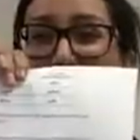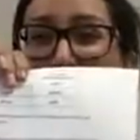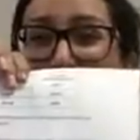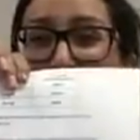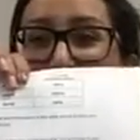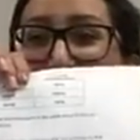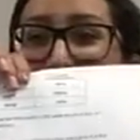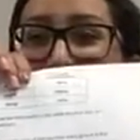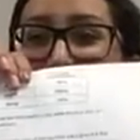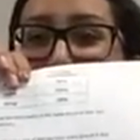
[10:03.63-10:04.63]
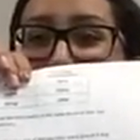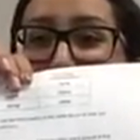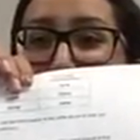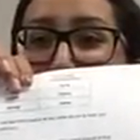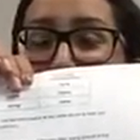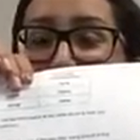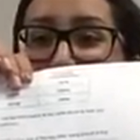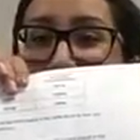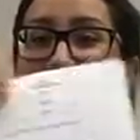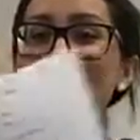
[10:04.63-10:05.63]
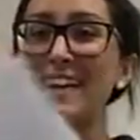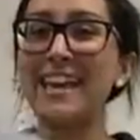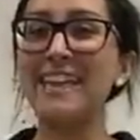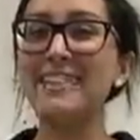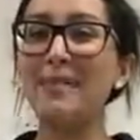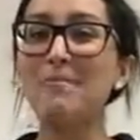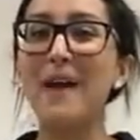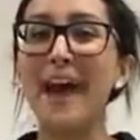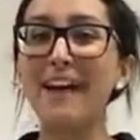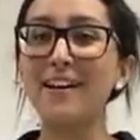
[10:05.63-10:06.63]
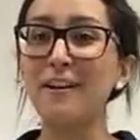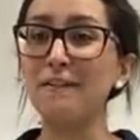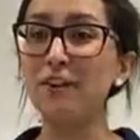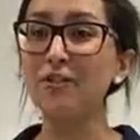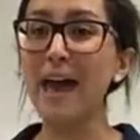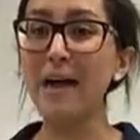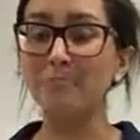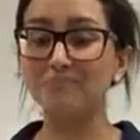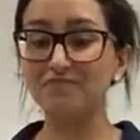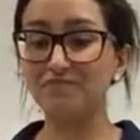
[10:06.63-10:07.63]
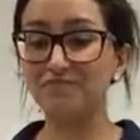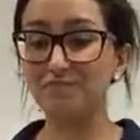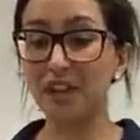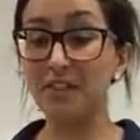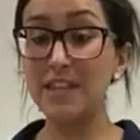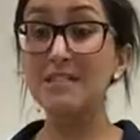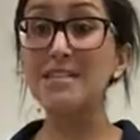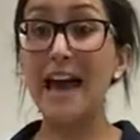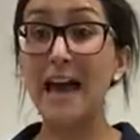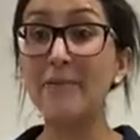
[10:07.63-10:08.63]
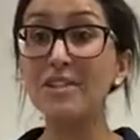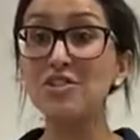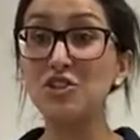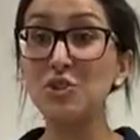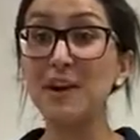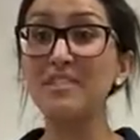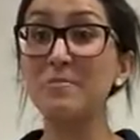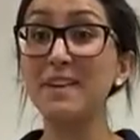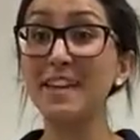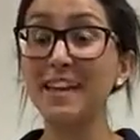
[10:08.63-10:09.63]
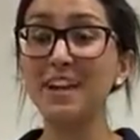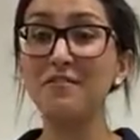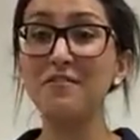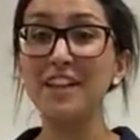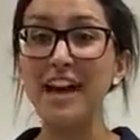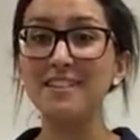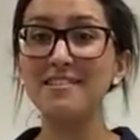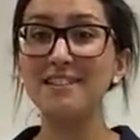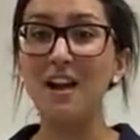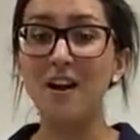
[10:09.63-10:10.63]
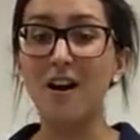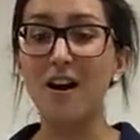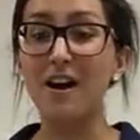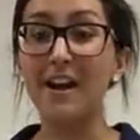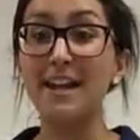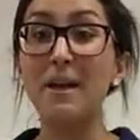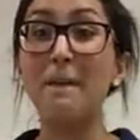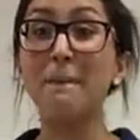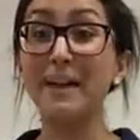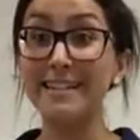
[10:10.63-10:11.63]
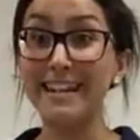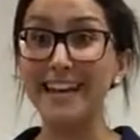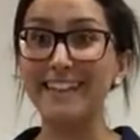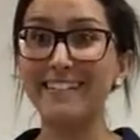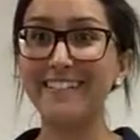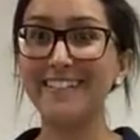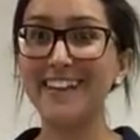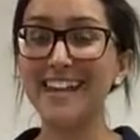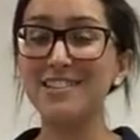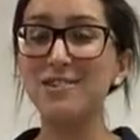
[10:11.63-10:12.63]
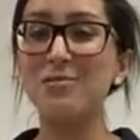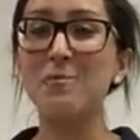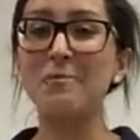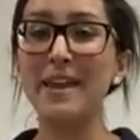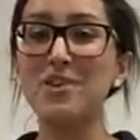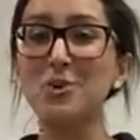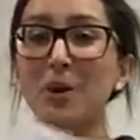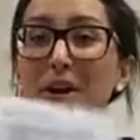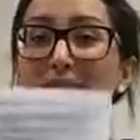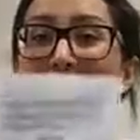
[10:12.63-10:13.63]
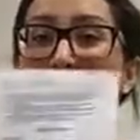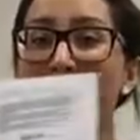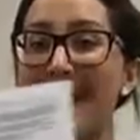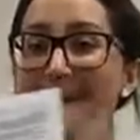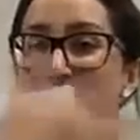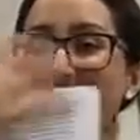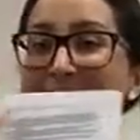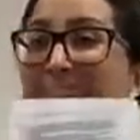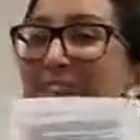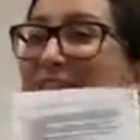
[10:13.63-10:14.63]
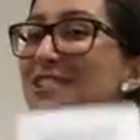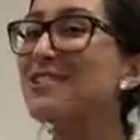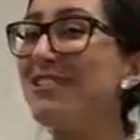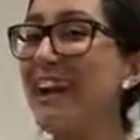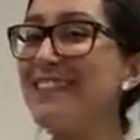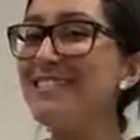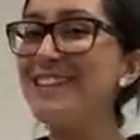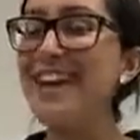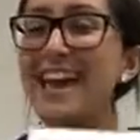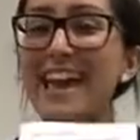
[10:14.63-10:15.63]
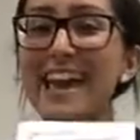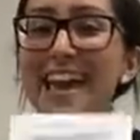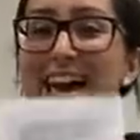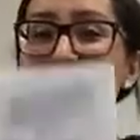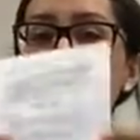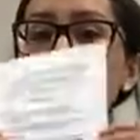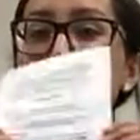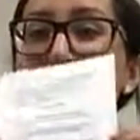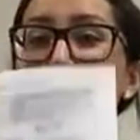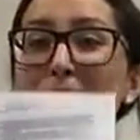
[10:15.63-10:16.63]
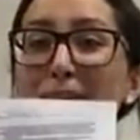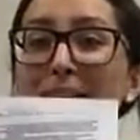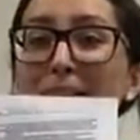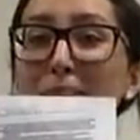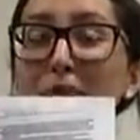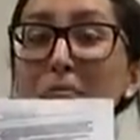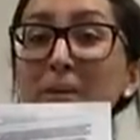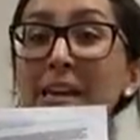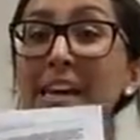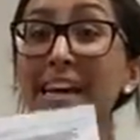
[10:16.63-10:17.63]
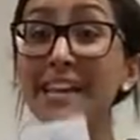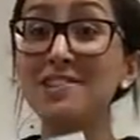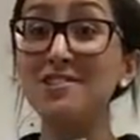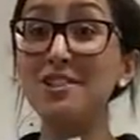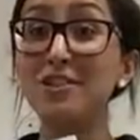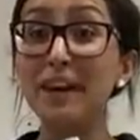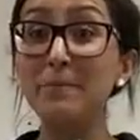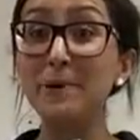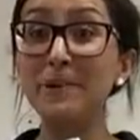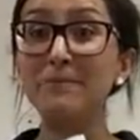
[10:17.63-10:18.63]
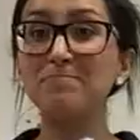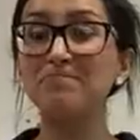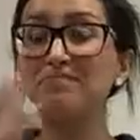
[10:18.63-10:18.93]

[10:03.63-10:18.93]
your questions in the back of your lab. This lab is due at the beginning of class on Monday. Okay, so make sure that everything looks great, and this lab grade will be into the grade book